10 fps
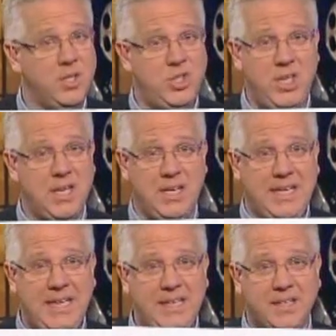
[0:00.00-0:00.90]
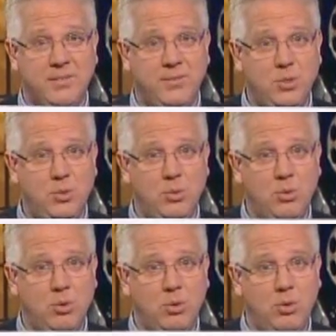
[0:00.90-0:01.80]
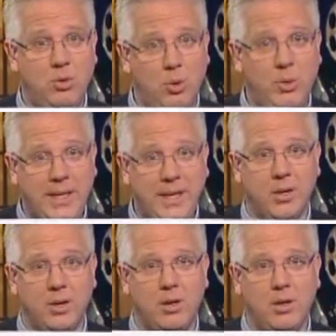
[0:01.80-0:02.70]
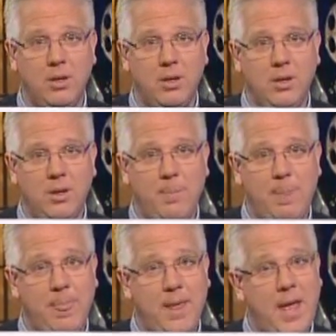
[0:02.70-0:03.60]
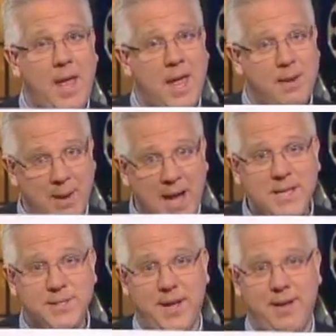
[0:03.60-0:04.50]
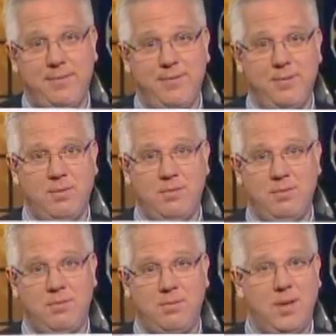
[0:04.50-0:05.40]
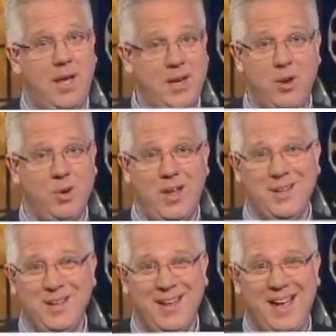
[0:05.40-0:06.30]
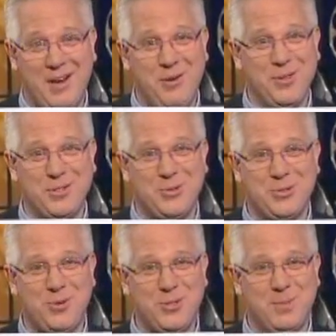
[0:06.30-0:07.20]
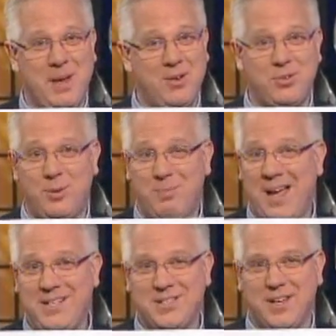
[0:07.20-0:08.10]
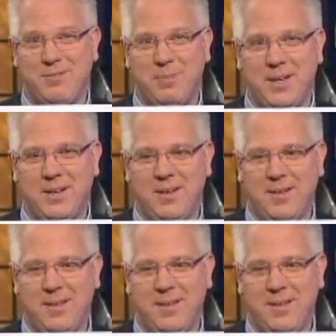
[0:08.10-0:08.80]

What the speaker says: Because she can eat if you go here and buy stuff. I know we're not. I know this whole show is about don't buy stuff, but